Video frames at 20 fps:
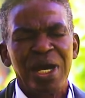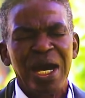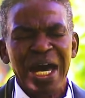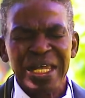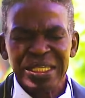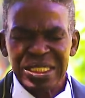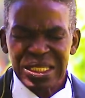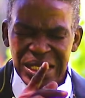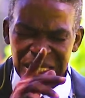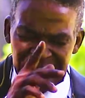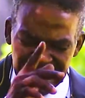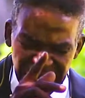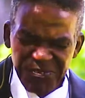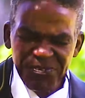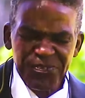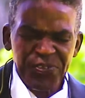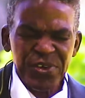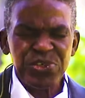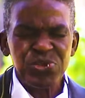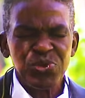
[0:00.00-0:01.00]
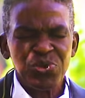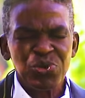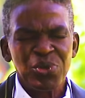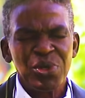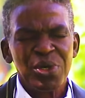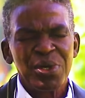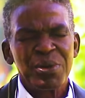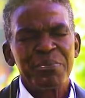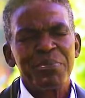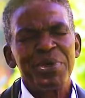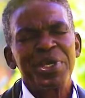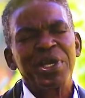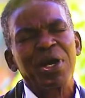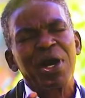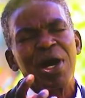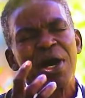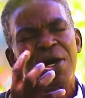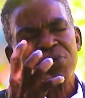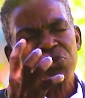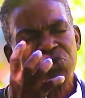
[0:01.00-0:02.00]
And to live for you.
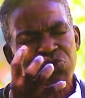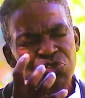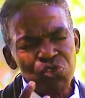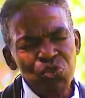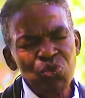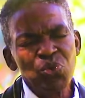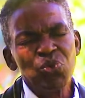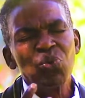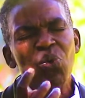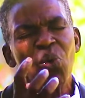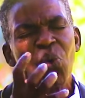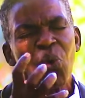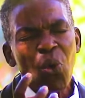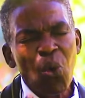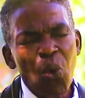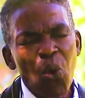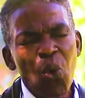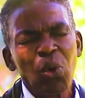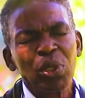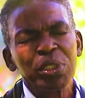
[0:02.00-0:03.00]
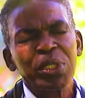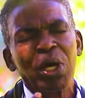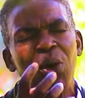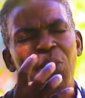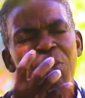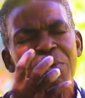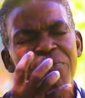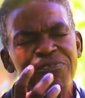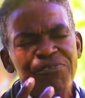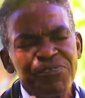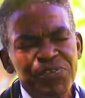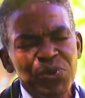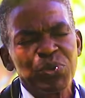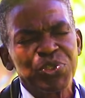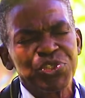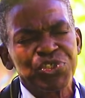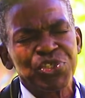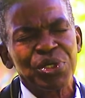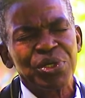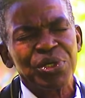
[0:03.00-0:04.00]
Because you hold our
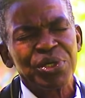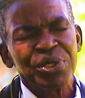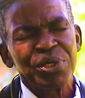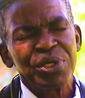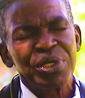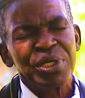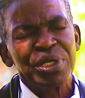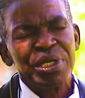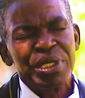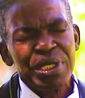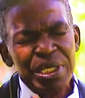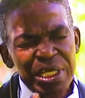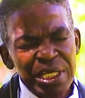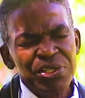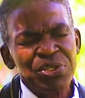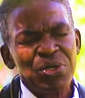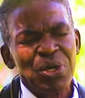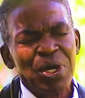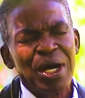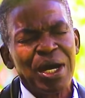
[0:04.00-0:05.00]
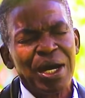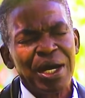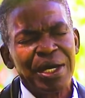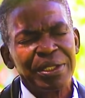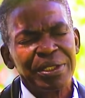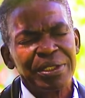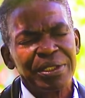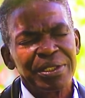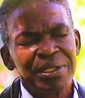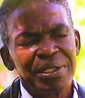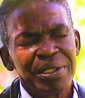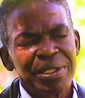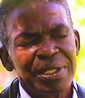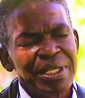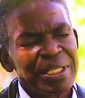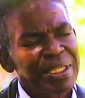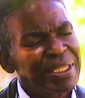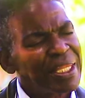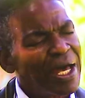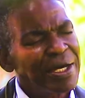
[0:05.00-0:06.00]
future in your hand.
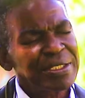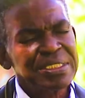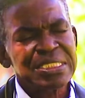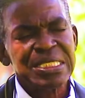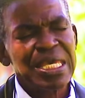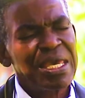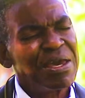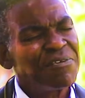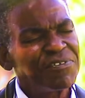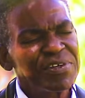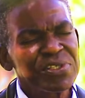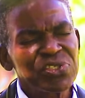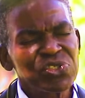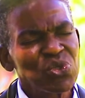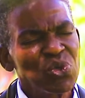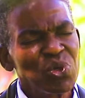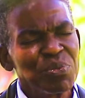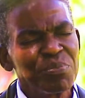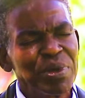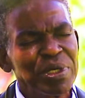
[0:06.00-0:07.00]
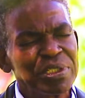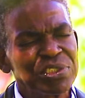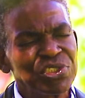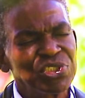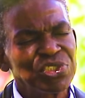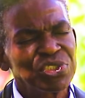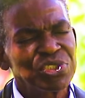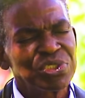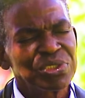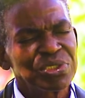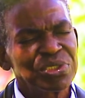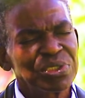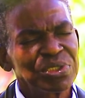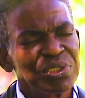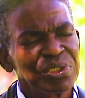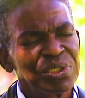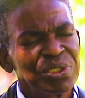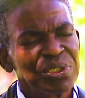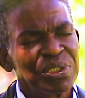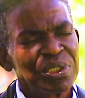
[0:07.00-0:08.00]
Thanks ever so much.
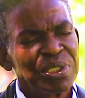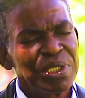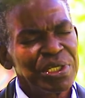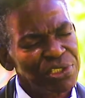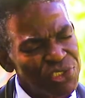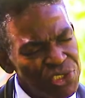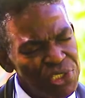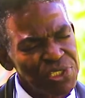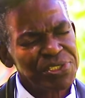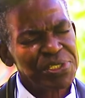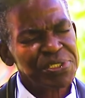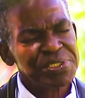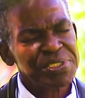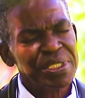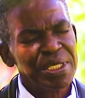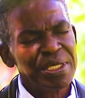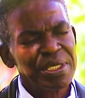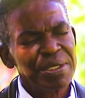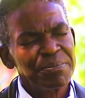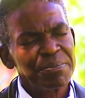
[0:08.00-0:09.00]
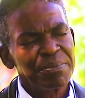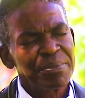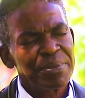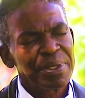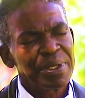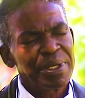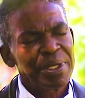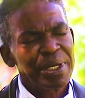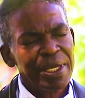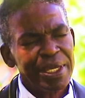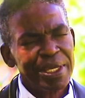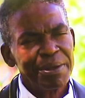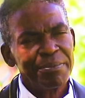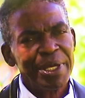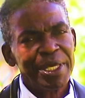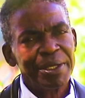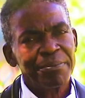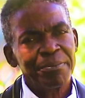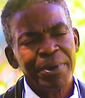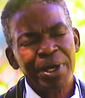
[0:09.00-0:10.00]
In Jesus' name, amen.